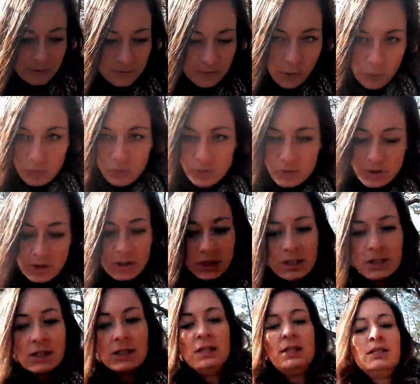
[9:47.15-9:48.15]

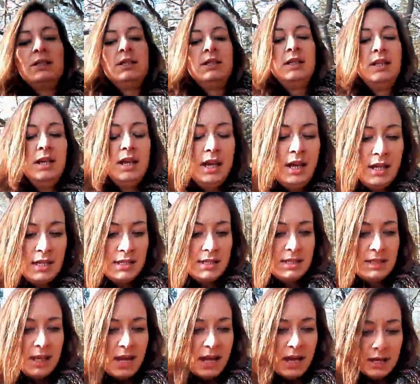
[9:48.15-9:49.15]
focused and
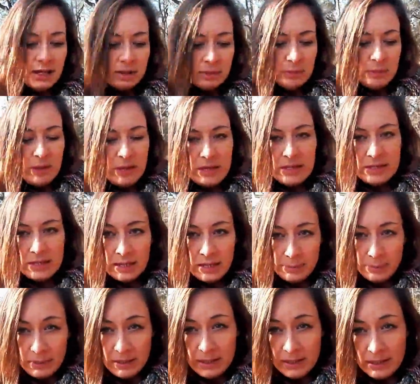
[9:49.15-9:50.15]
start
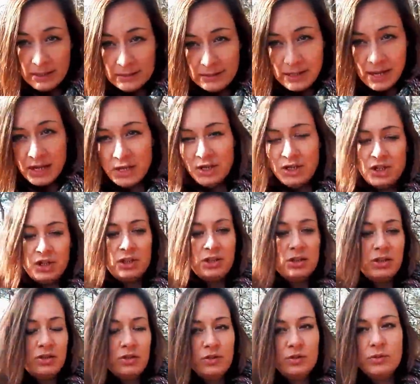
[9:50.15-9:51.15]
paying
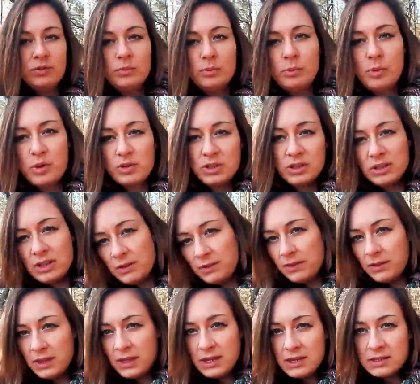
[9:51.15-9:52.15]
attention to positive
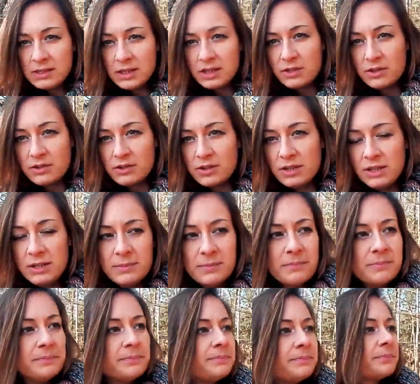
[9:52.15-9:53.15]
things in your team.